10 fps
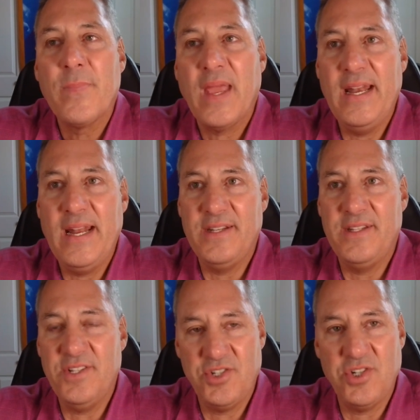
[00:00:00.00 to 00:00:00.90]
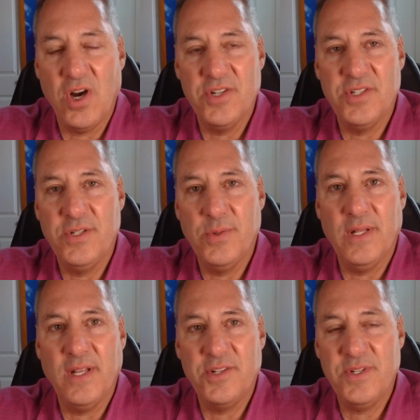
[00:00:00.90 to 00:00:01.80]
it had discharged into
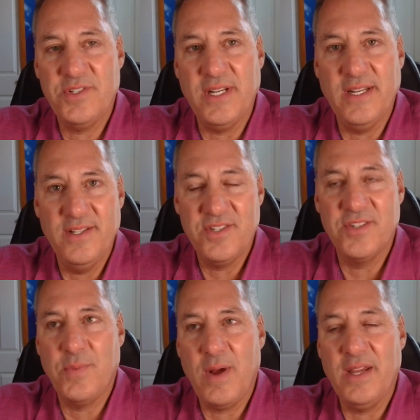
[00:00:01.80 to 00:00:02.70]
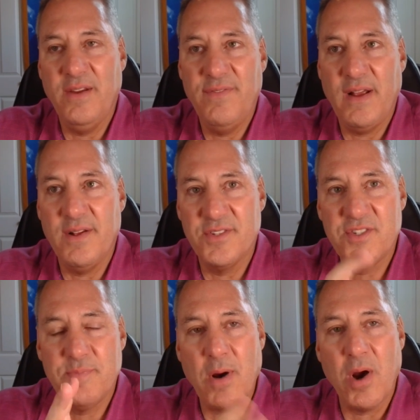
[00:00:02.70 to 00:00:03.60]
electricity. And this is why you found
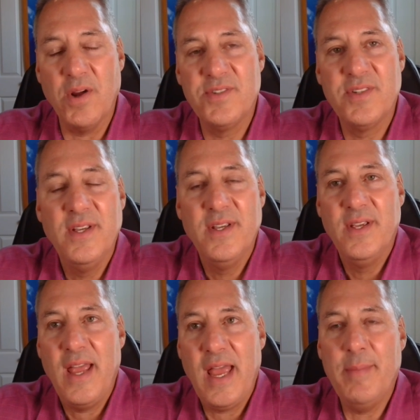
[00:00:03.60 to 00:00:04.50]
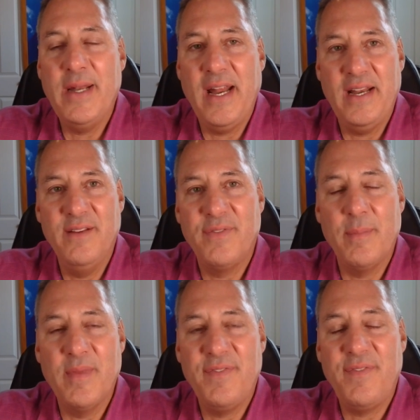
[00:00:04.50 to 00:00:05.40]
sparks emanating
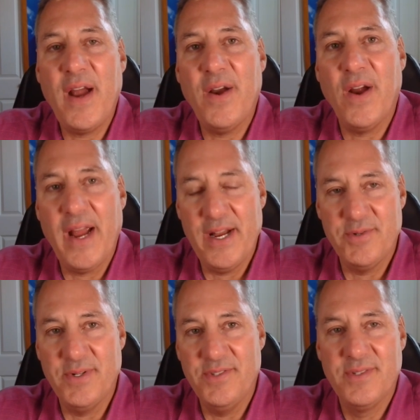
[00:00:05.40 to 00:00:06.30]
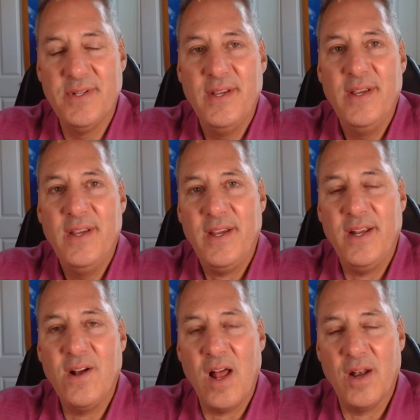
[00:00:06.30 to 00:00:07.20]
from the fire hydrants
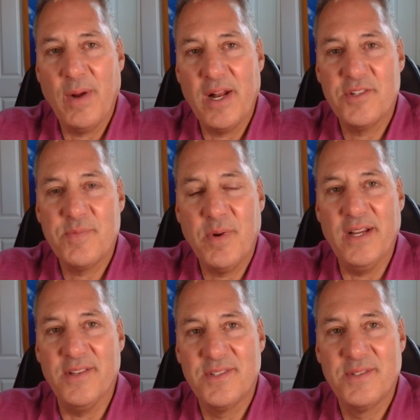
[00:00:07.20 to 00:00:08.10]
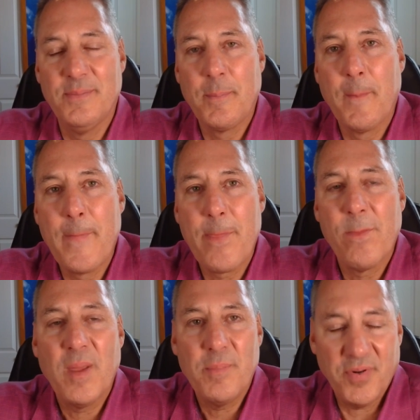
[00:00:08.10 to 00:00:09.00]
in Colorado Springs,
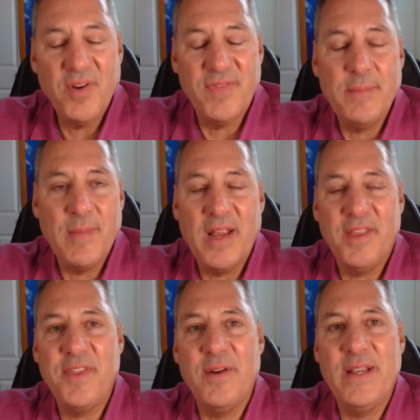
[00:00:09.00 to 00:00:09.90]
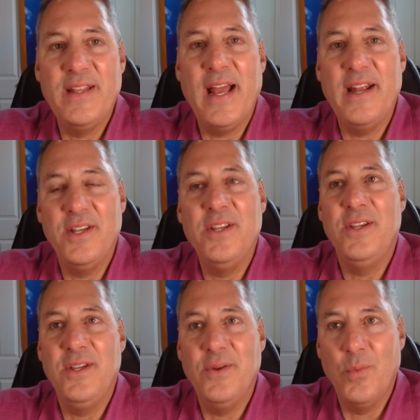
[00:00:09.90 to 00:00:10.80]
proving my theory that
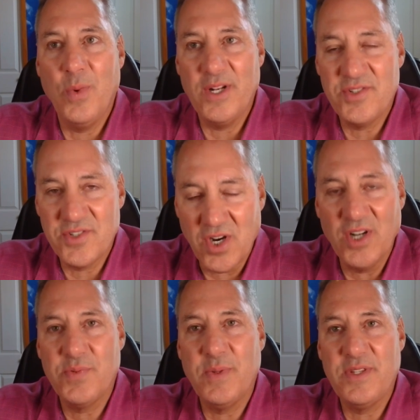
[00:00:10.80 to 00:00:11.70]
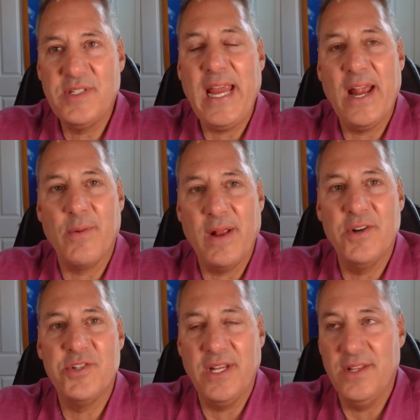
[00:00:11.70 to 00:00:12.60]
what starts with scalar
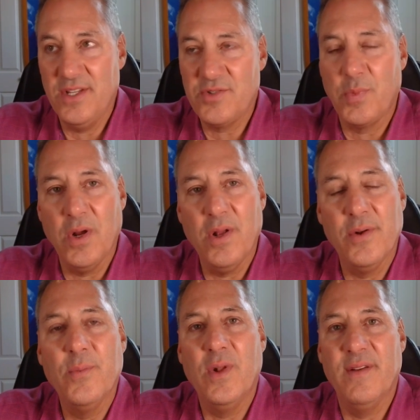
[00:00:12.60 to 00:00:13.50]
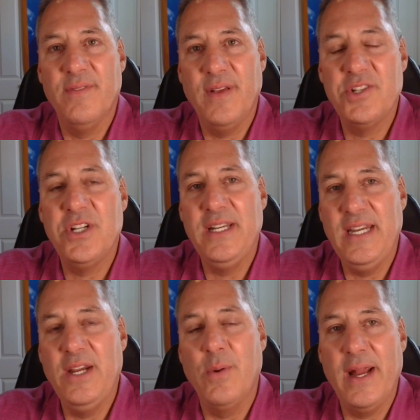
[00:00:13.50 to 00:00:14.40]
energy in this world will eventually
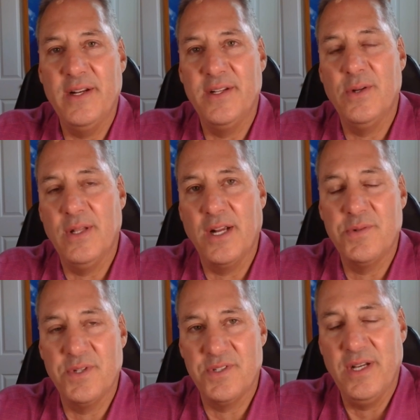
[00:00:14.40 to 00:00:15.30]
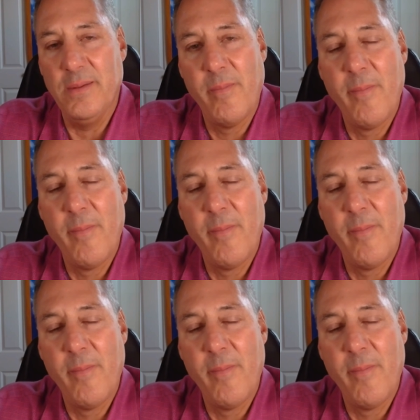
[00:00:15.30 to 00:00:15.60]
degrade into electricity.